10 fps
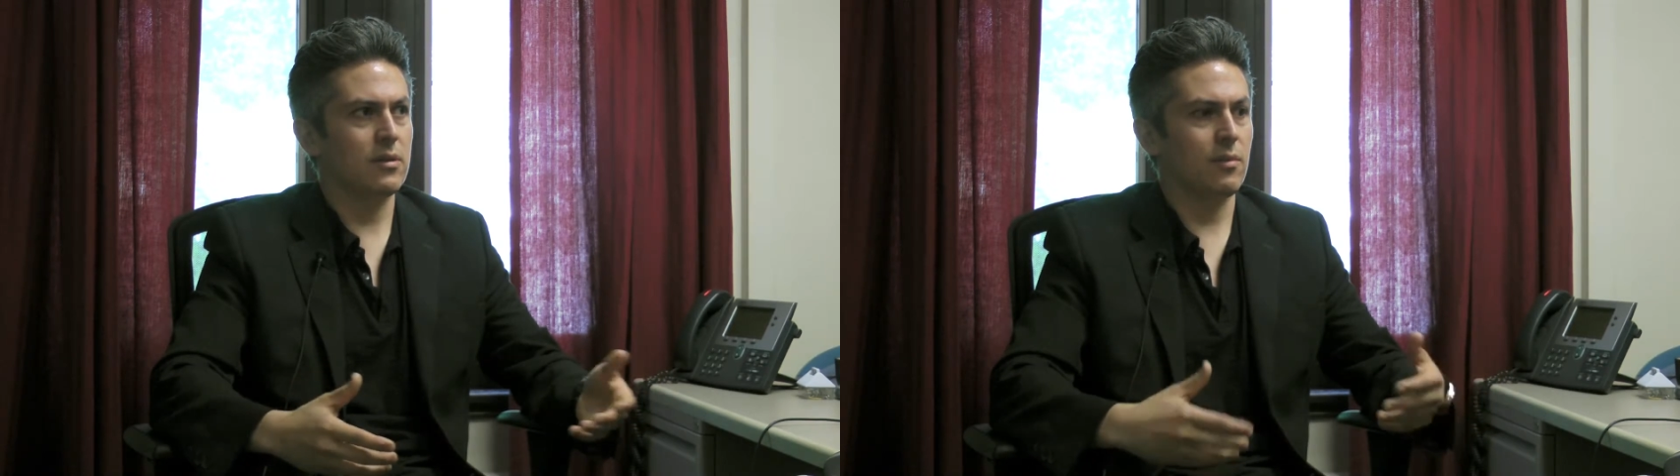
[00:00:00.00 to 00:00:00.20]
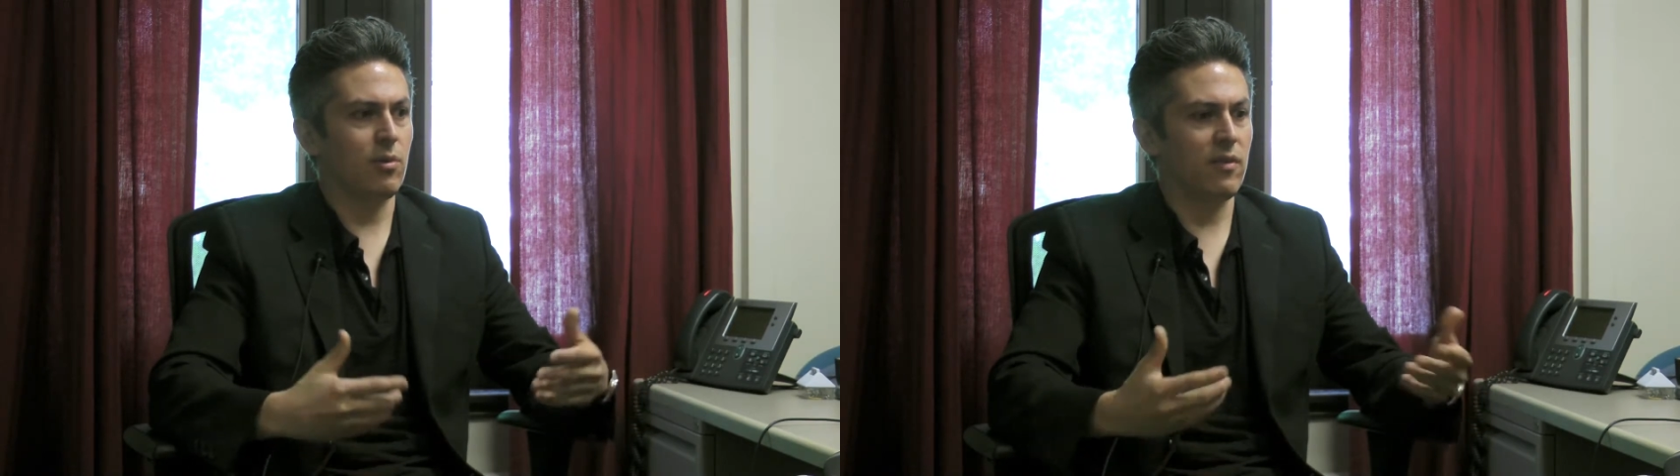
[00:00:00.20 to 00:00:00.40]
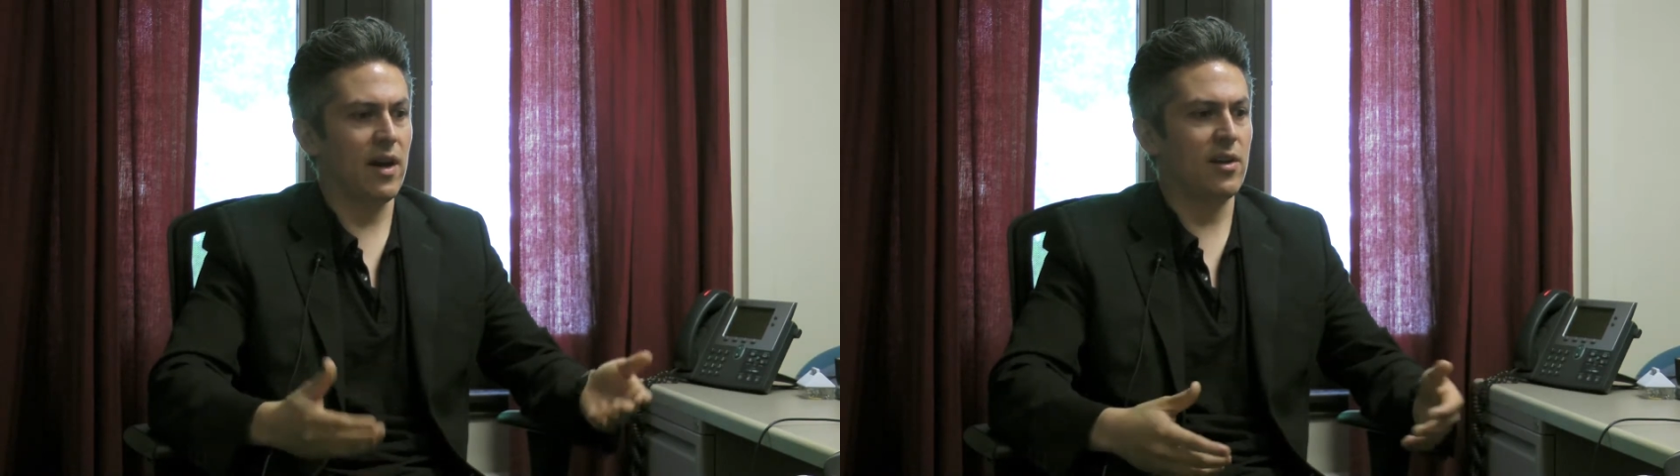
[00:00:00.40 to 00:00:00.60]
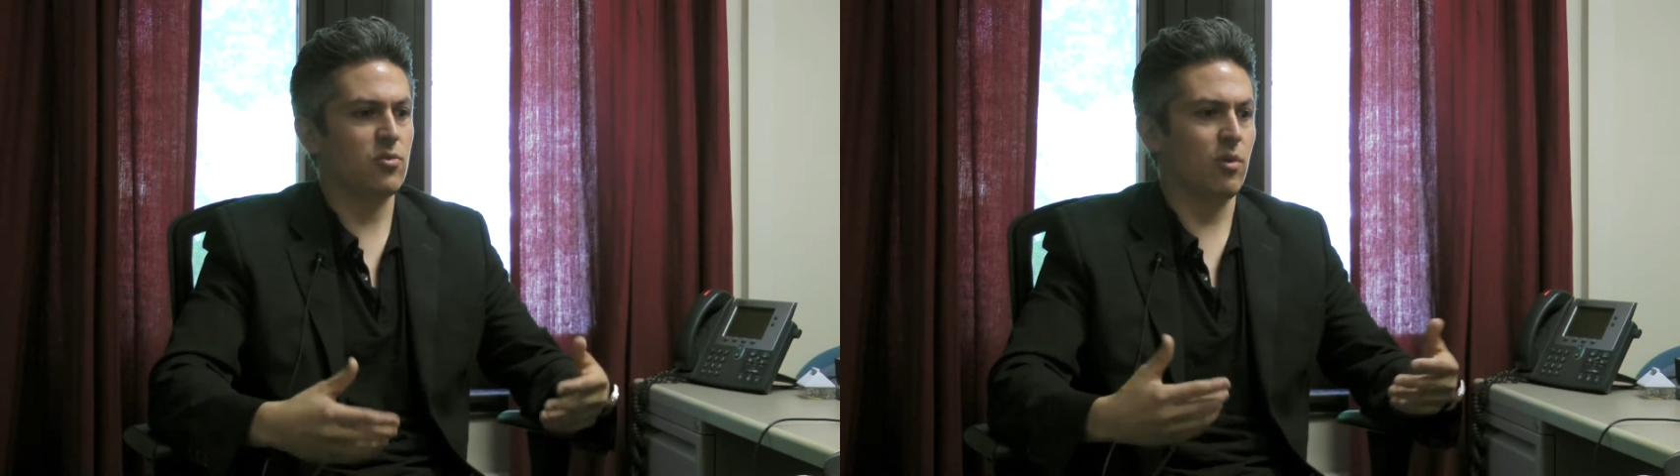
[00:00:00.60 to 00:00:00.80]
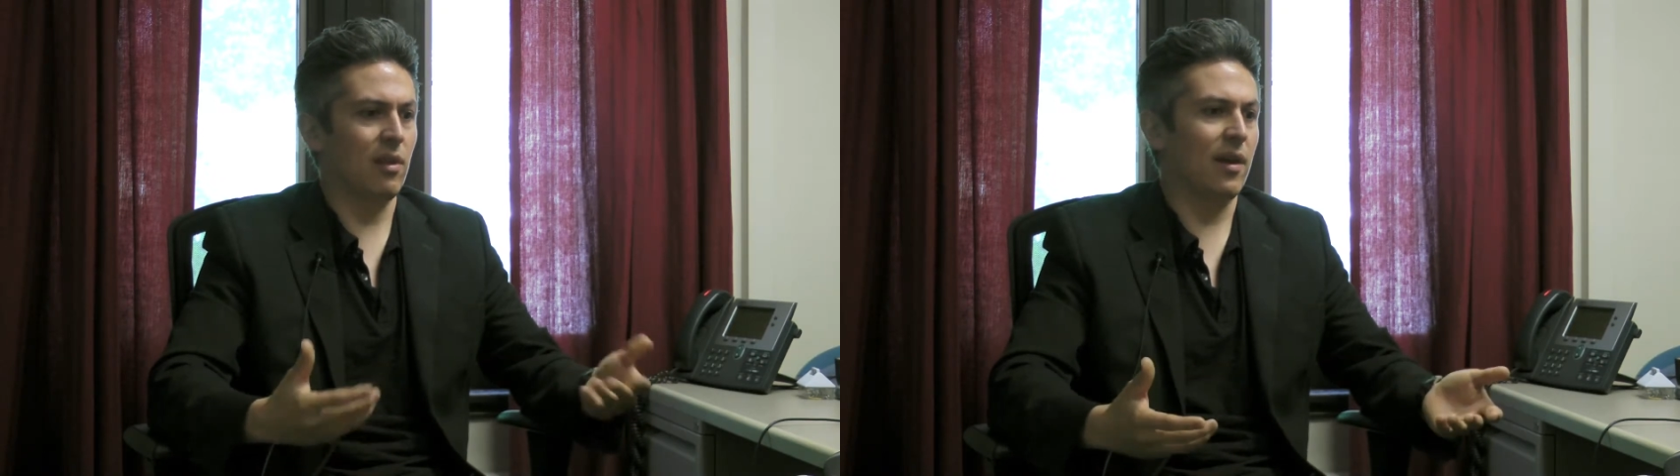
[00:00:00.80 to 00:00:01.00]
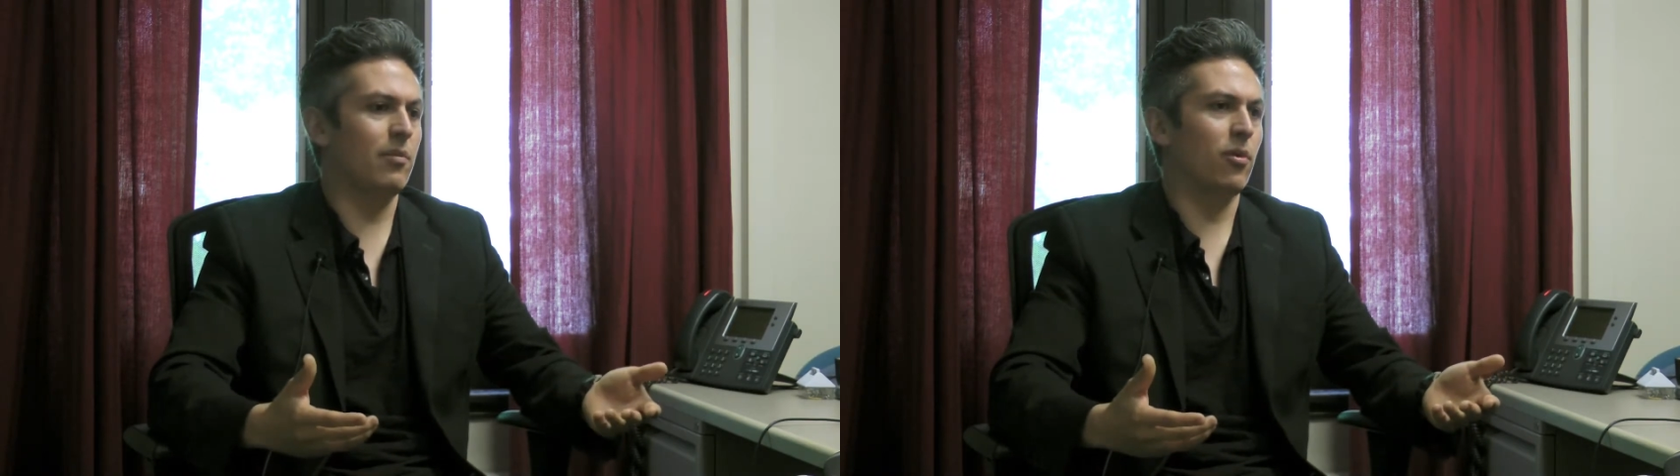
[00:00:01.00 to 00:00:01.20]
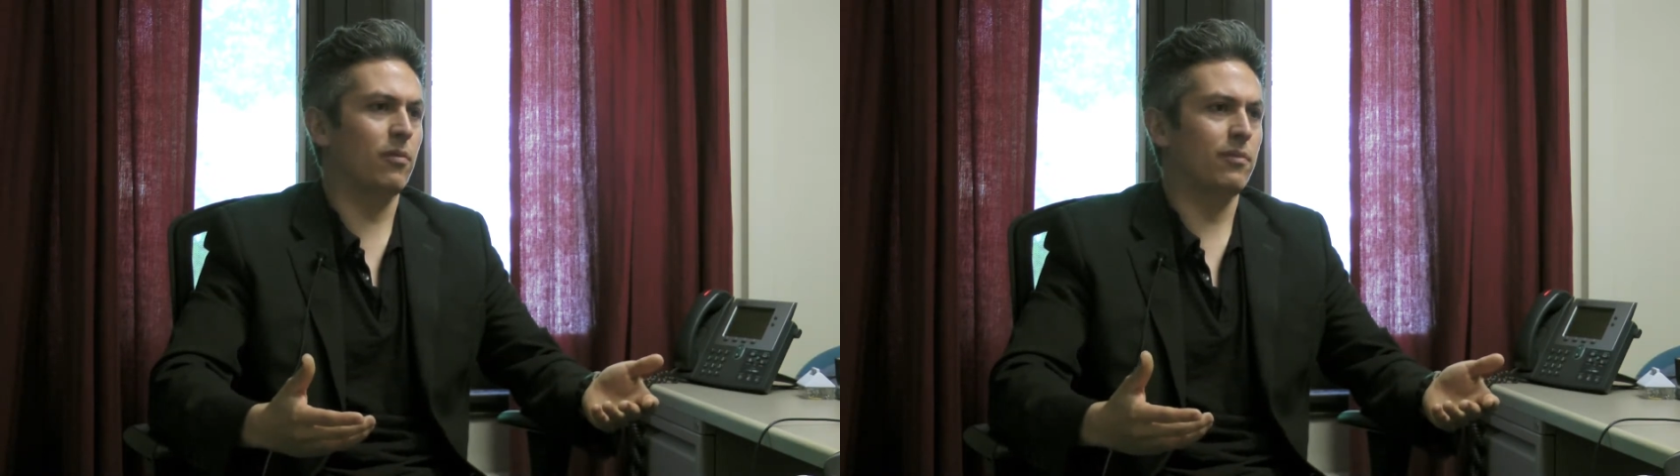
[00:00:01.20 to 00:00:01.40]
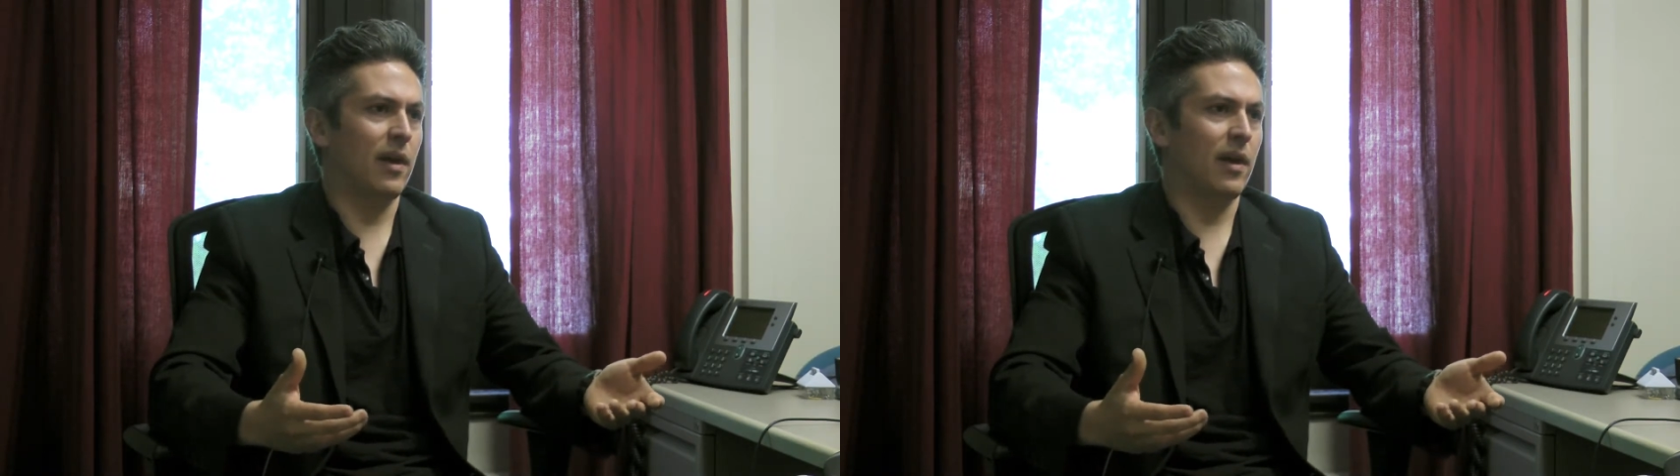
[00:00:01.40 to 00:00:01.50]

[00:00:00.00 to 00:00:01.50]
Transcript: to provide us with labor,